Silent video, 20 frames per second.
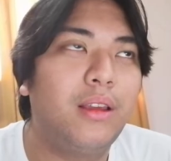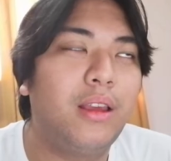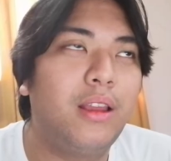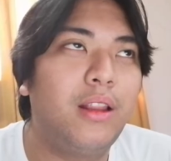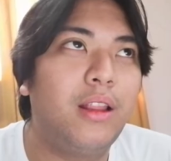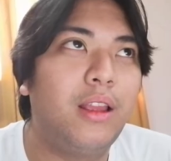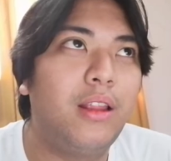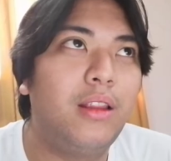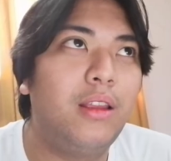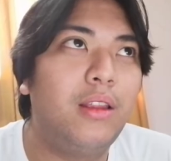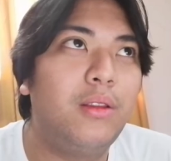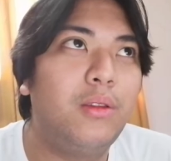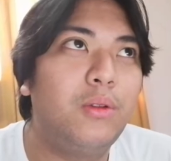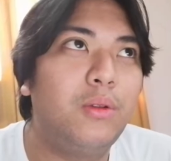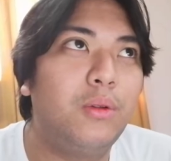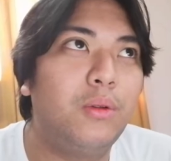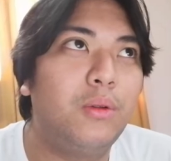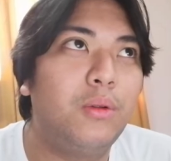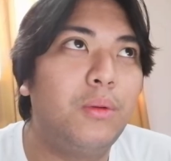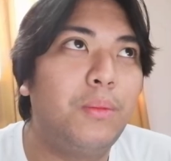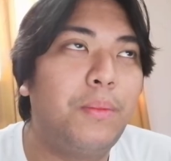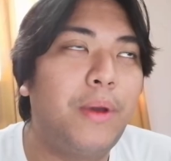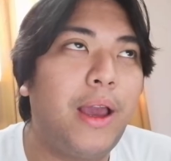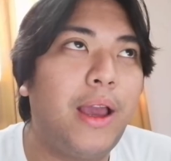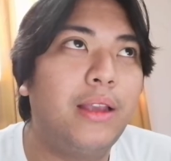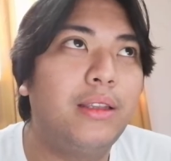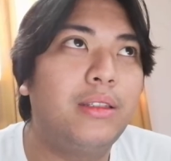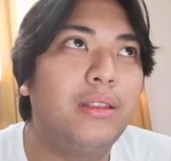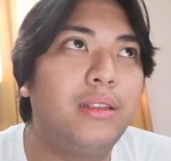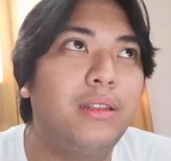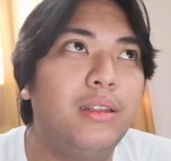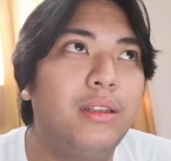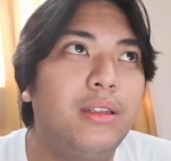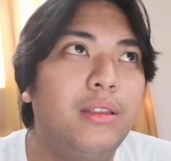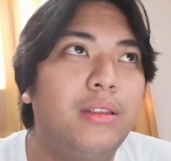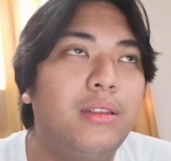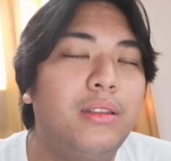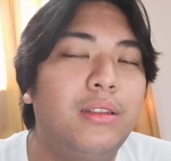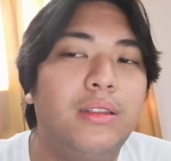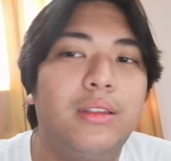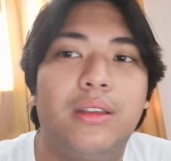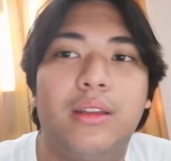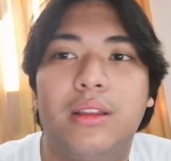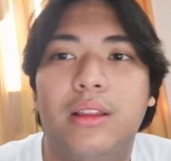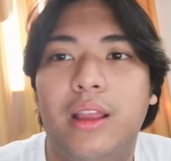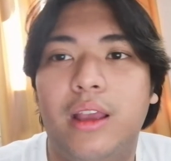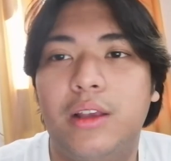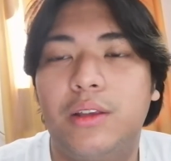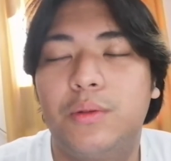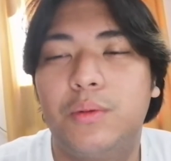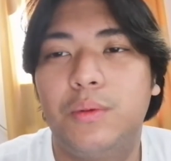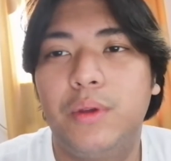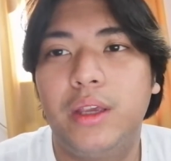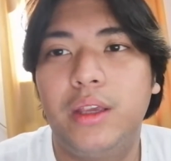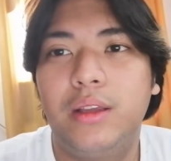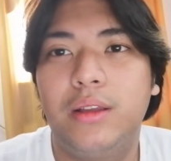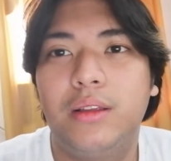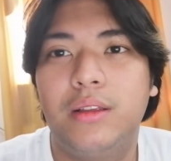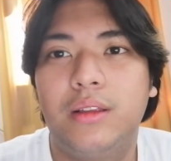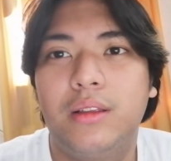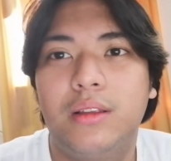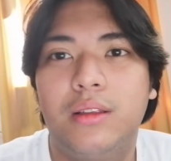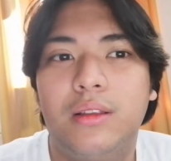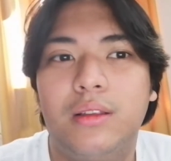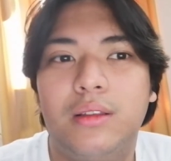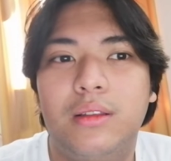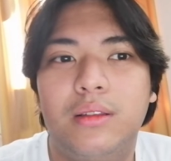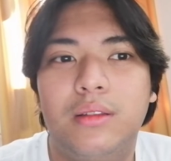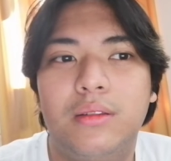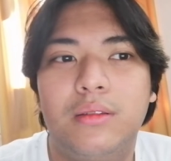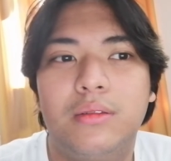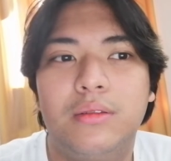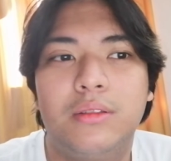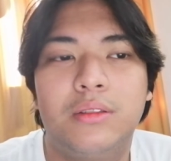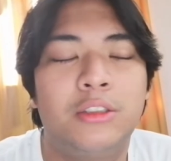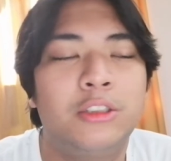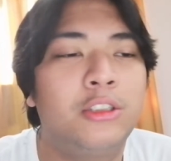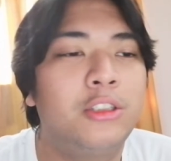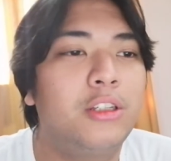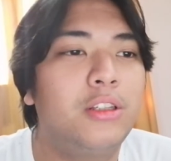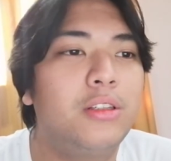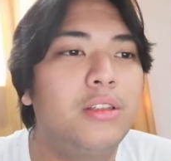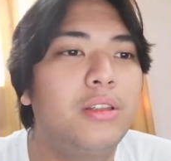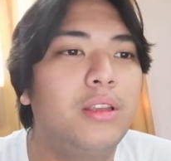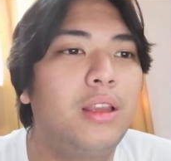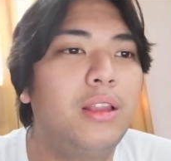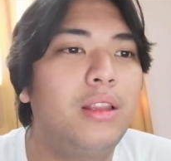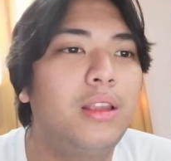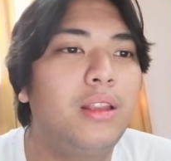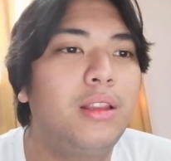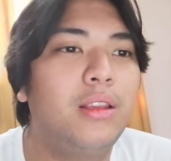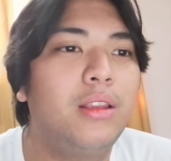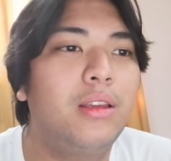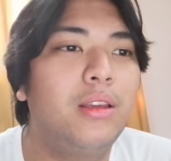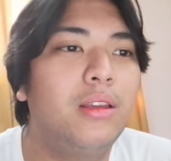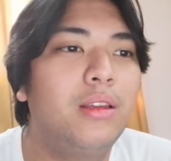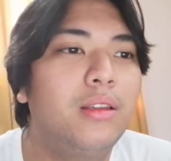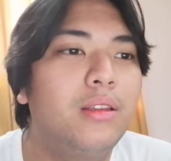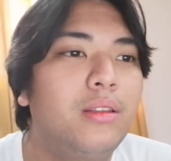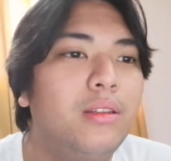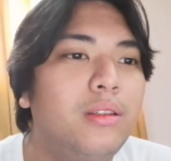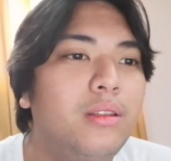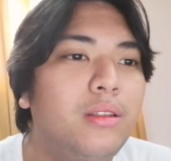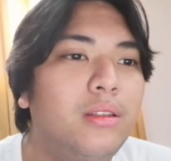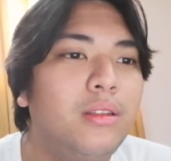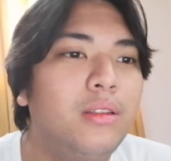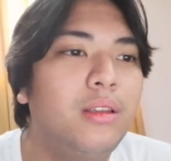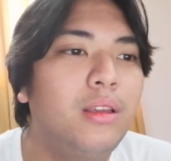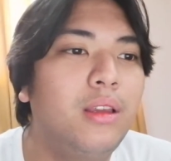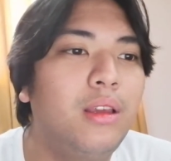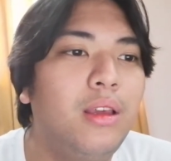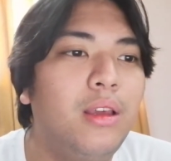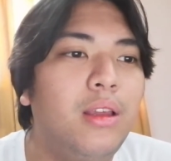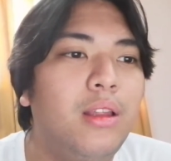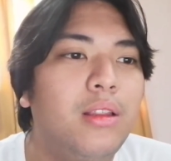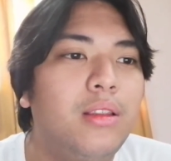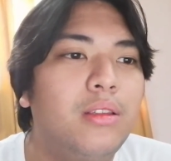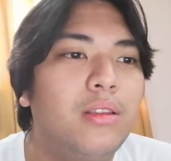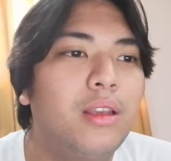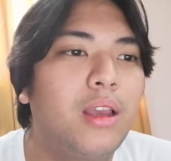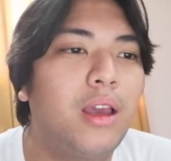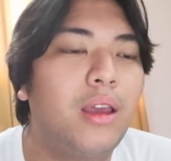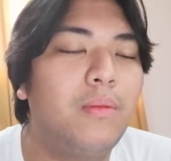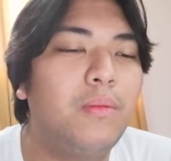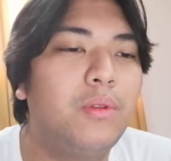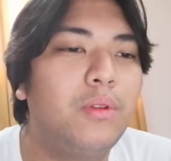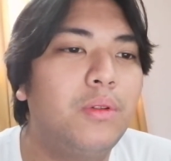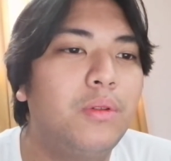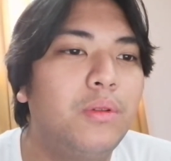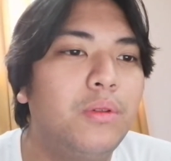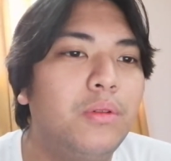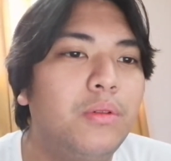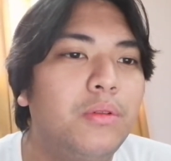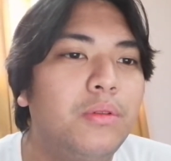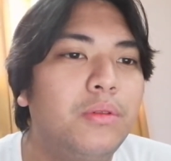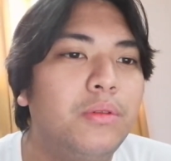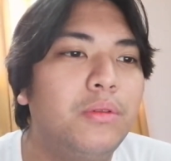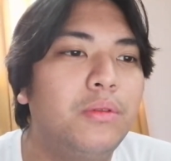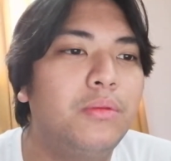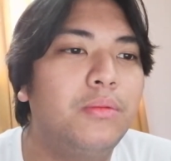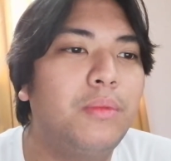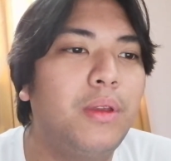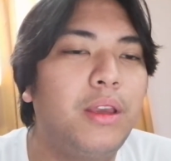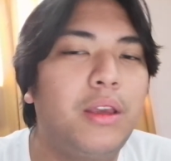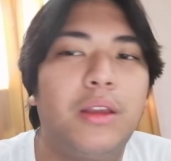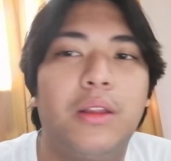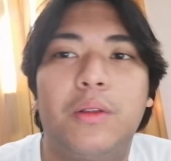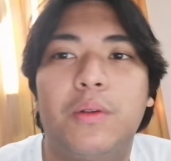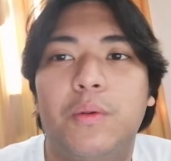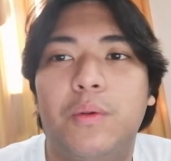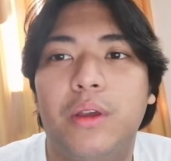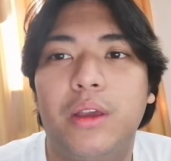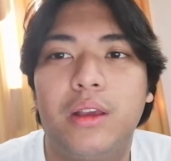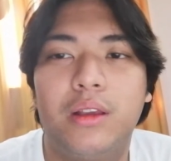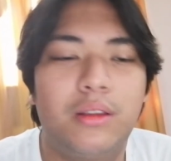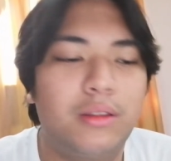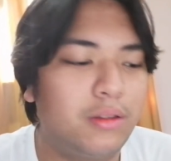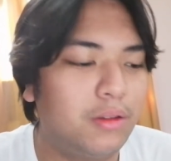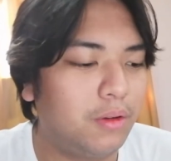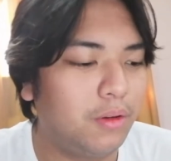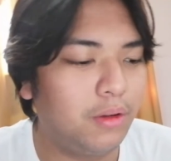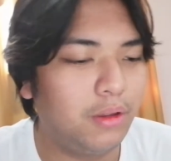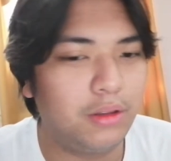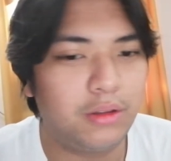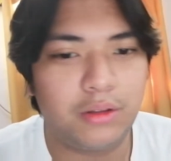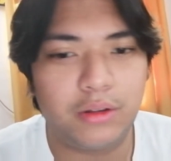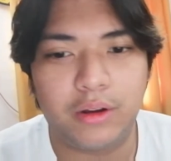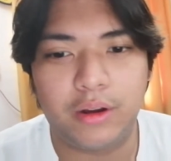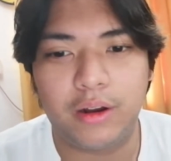And I need to pass this next week, since I need this time to make it quick. So it's